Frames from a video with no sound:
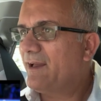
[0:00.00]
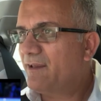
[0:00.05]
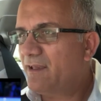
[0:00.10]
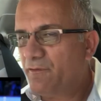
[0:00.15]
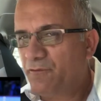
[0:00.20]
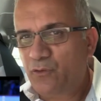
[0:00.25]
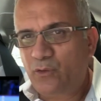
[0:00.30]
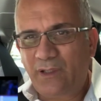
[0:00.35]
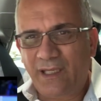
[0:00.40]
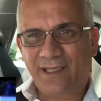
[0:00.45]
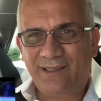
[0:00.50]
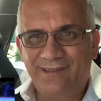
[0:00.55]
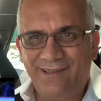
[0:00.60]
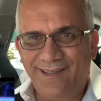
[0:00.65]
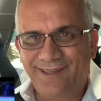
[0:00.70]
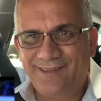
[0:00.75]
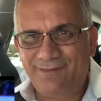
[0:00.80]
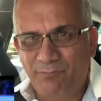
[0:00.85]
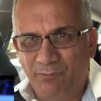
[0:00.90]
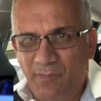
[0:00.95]
if you take
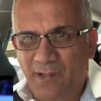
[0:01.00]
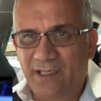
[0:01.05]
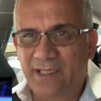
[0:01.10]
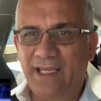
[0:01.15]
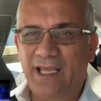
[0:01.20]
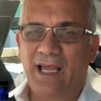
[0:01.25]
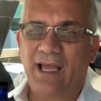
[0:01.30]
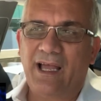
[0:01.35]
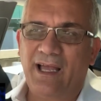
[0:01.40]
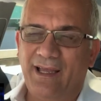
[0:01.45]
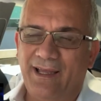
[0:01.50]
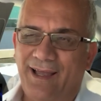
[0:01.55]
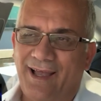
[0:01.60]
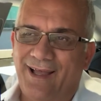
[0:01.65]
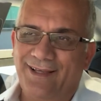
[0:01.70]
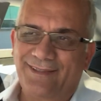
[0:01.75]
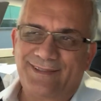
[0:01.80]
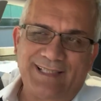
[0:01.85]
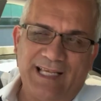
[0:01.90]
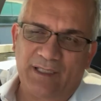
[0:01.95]
the money
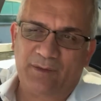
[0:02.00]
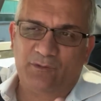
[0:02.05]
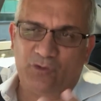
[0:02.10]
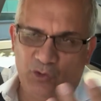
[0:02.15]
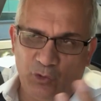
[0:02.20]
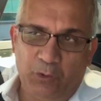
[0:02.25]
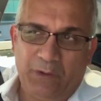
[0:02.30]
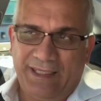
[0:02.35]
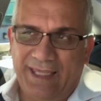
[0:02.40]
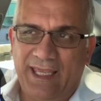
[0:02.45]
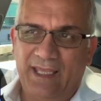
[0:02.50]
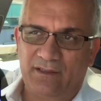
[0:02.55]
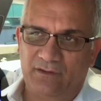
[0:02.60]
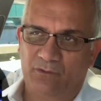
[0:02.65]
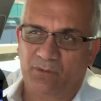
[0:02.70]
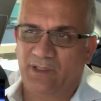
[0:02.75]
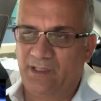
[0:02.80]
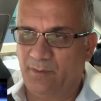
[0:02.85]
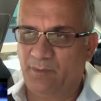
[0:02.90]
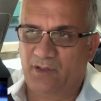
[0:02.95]
aside, you can't
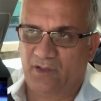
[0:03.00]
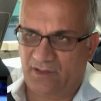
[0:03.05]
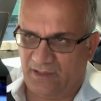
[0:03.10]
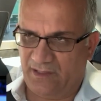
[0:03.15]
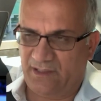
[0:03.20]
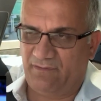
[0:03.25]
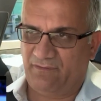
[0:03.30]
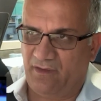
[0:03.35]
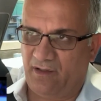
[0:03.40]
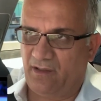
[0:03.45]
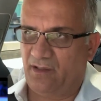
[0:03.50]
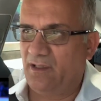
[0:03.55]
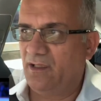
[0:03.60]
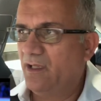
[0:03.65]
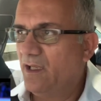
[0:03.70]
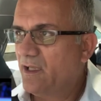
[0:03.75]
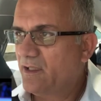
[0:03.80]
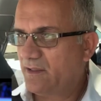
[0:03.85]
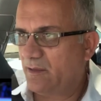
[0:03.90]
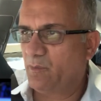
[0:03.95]
really, because it's the
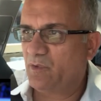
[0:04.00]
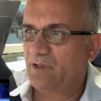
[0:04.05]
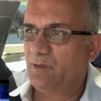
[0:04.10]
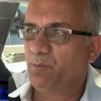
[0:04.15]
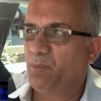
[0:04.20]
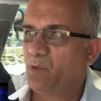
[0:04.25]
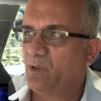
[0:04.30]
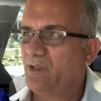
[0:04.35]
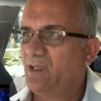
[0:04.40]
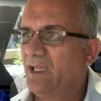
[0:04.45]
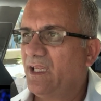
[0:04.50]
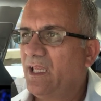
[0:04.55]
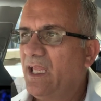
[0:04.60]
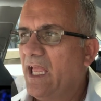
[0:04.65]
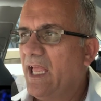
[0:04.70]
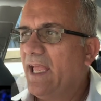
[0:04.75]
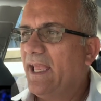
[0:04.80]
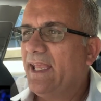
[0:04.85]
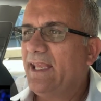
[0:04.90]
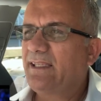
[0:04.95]
most important thing.
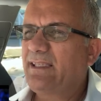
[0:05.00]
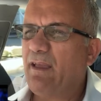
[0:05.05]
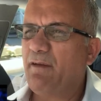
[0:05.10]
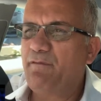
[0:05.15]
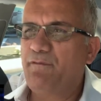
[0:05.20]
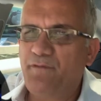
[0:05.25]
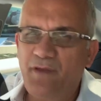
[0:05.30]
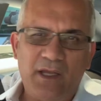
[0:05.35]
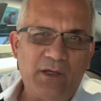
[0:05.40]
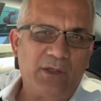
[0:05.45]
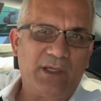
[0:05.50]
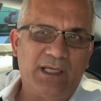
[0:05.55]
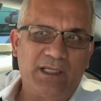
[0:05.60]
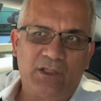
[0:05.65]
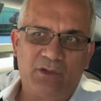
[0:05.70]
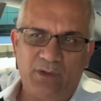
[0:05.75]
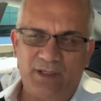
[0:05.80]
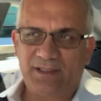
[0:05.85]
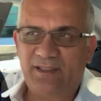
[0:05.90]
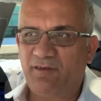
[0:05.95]
It's a very
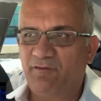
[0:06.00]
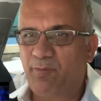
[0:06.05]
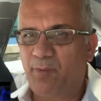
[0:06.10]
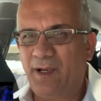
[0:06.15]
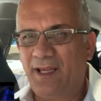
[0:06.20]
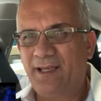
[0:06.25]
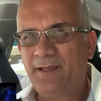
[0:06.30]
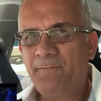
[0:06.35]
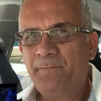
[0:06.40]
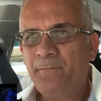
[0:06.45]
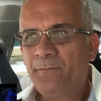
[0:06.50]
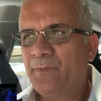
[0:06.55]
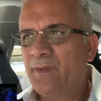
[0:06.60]
aggressive plan.